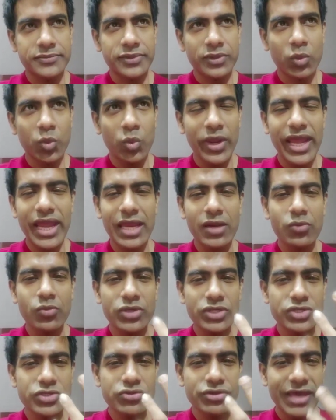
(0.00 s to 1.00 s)
The way in
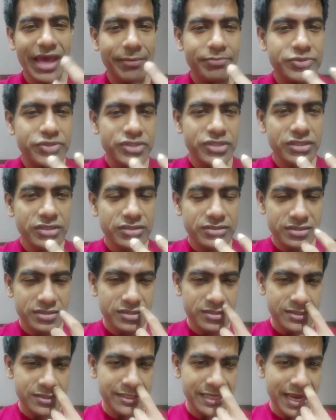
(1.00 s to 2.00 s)
which you capture
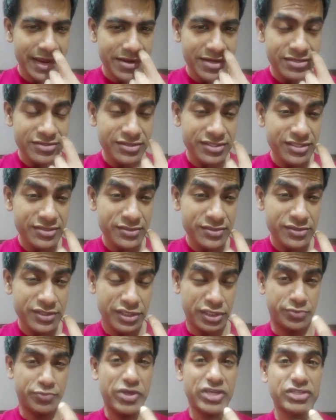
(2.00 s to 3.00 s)
certain characters'
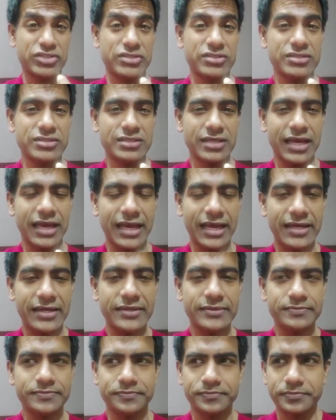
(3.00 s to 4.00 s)
expressions and